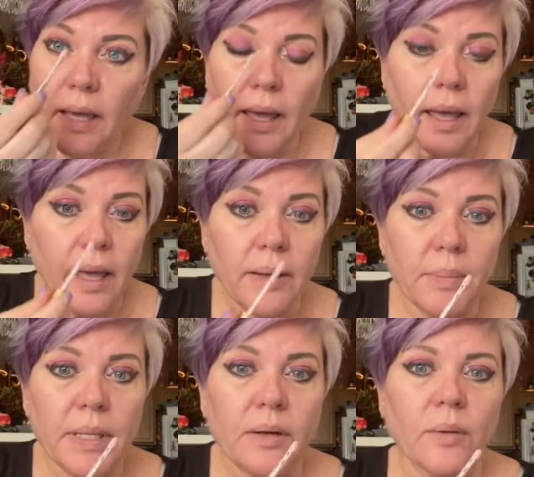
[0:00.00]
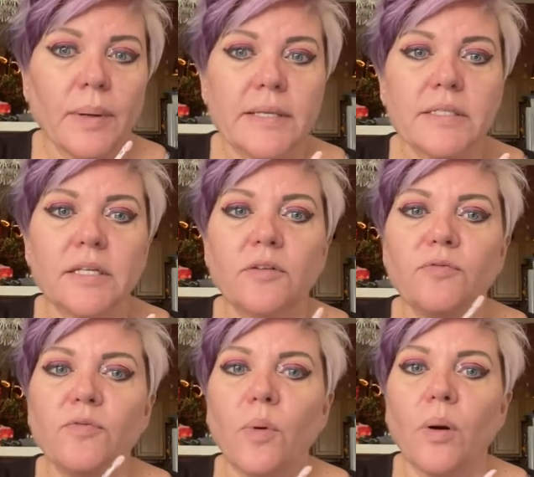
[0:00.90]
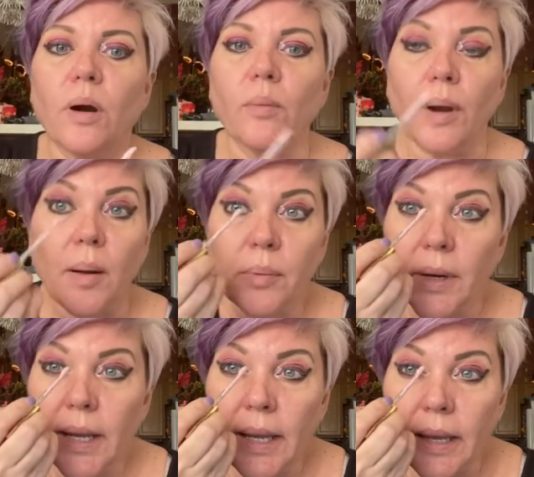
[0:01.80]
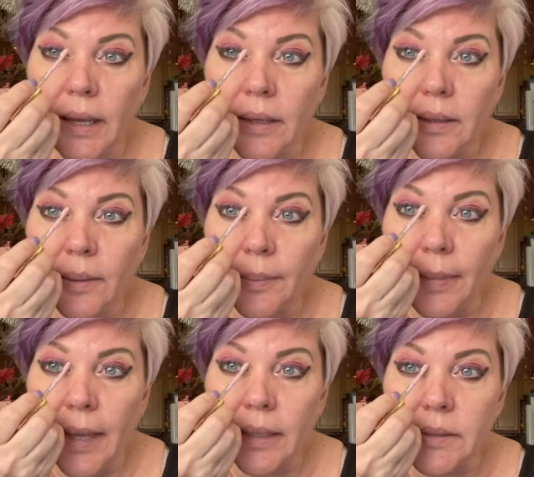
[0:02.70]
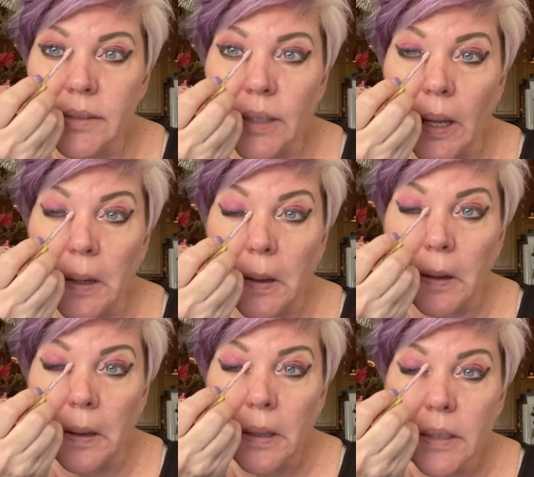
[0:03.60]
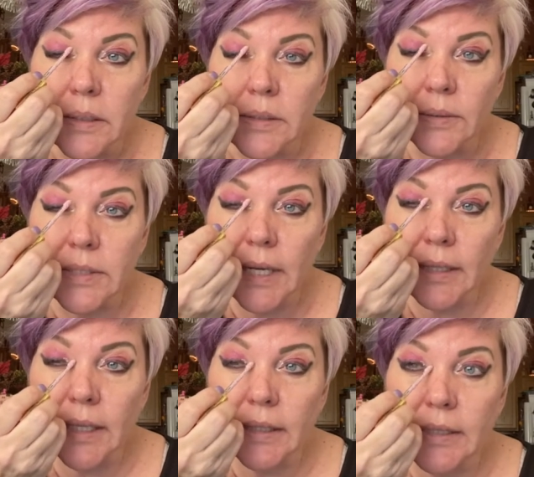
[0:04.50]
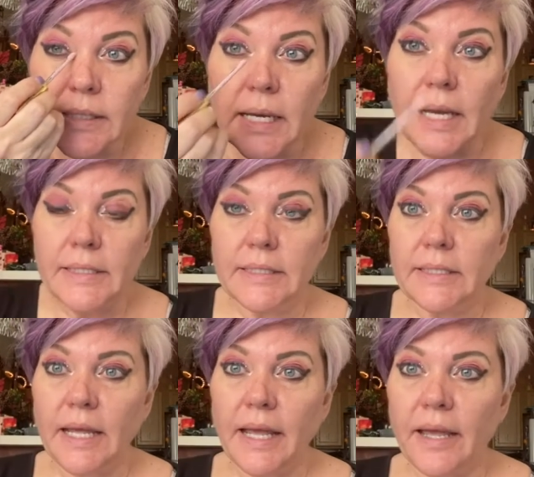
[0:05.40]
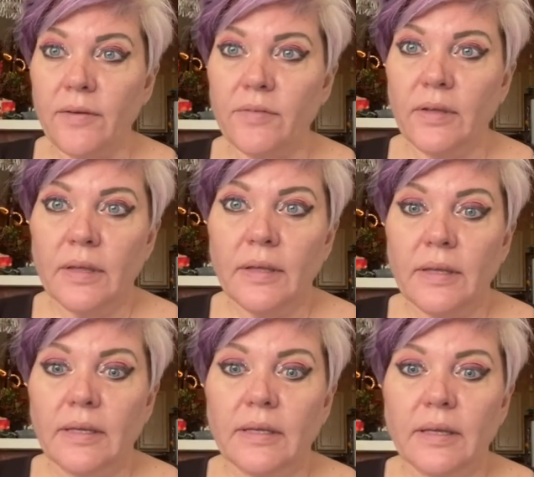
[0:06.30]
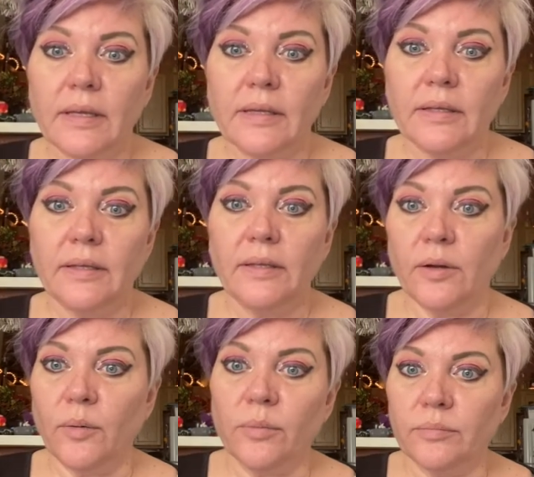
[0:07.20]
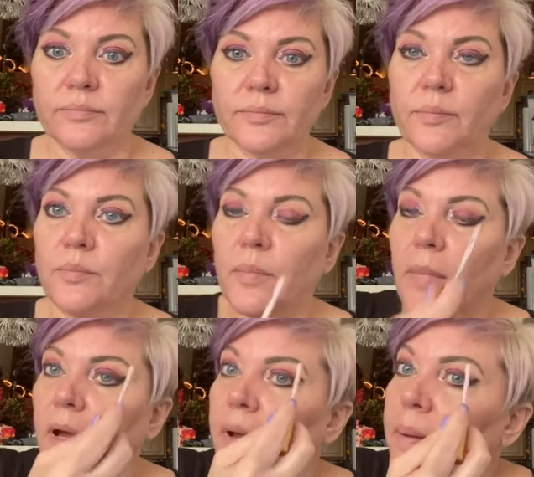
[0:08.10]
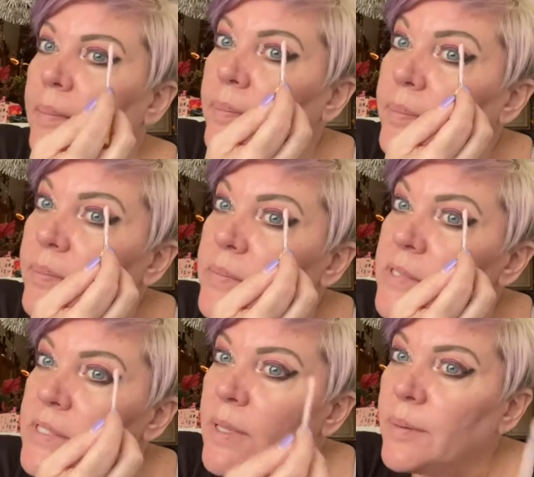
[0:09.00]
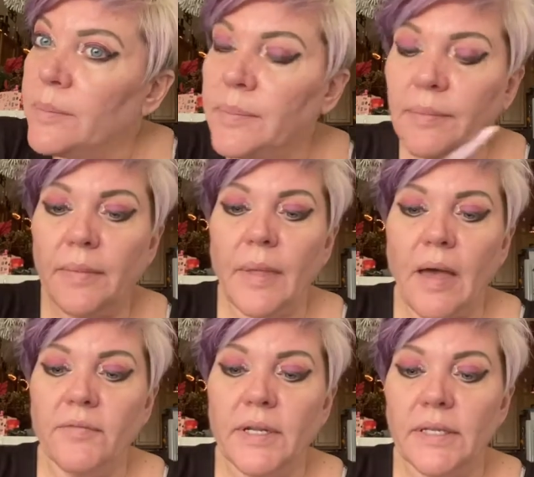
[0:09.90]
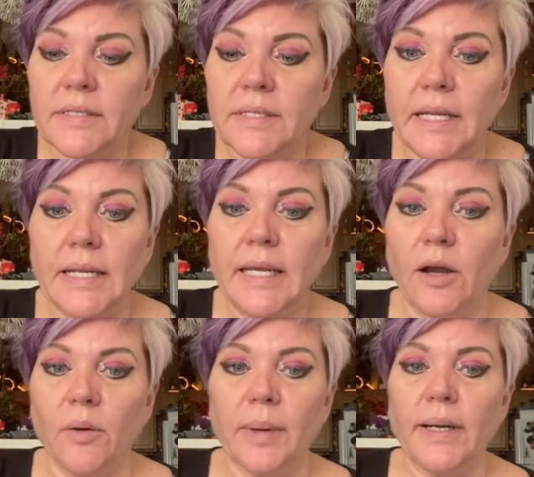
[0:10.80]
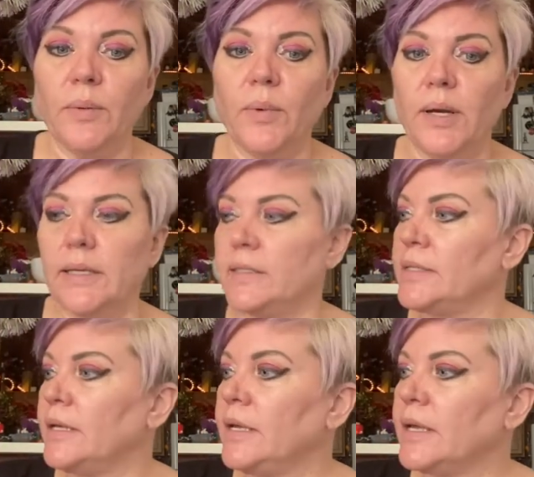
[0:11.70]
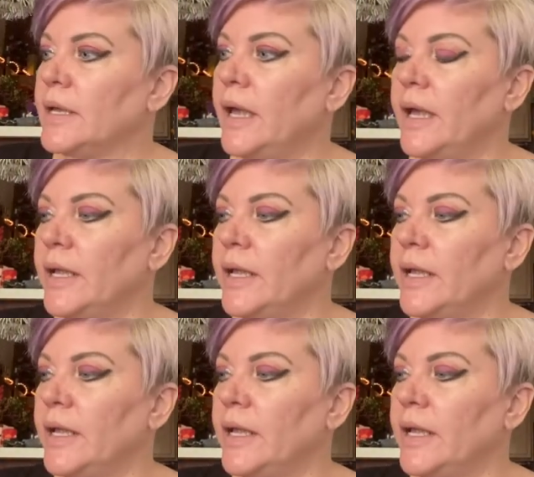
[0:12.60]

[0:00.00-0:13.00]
had been arrested for robbery and manslaughter. So it's not like this guy didn't have, you know, um, some evidence that he already was kind